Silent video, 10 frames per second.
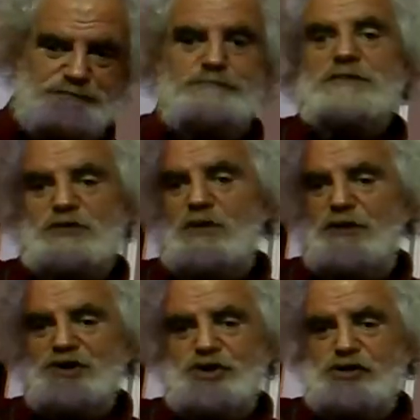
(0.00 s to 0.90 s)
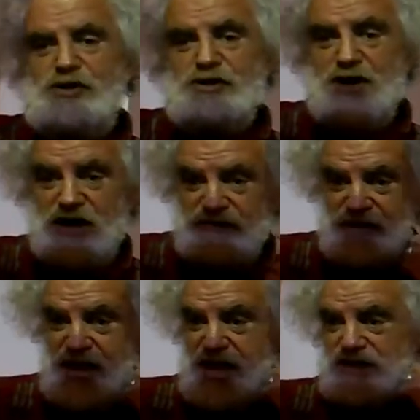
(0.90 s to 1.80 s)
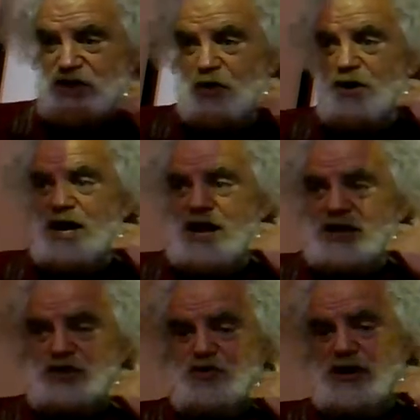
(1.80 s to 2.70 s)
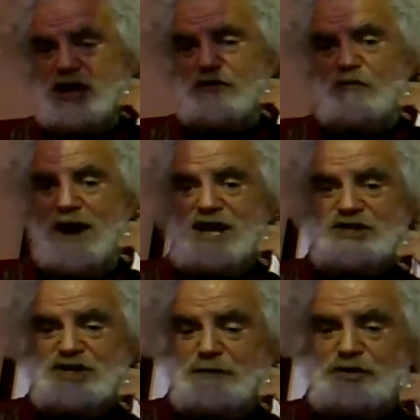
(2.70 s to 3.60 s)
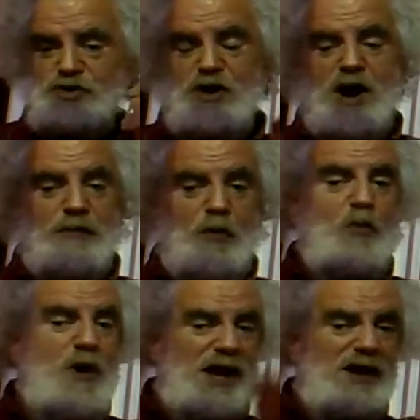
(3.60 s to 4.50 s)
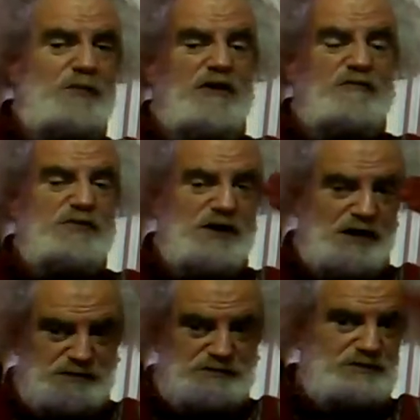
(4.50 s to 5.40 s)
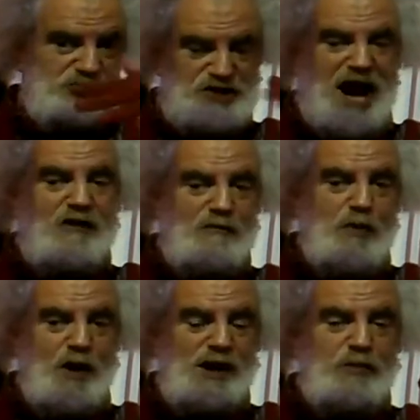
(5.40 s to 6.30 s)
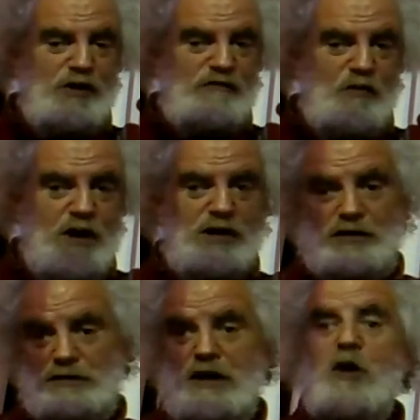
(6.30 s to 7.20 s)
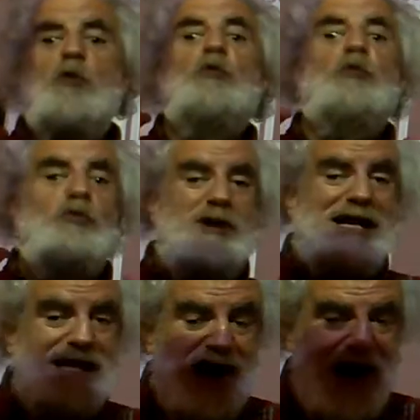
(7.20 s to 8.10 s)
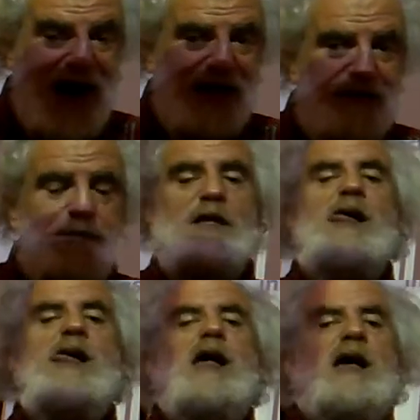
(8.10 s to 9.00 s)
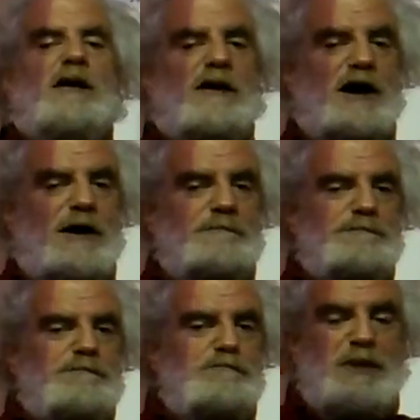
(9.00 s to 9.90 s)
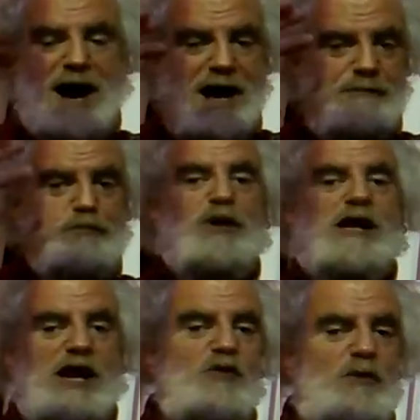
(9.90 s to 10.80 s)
That's what a pressure cooker does. So you can raise the temperature up well above the standard boiling point of water, really hot, by putting it into a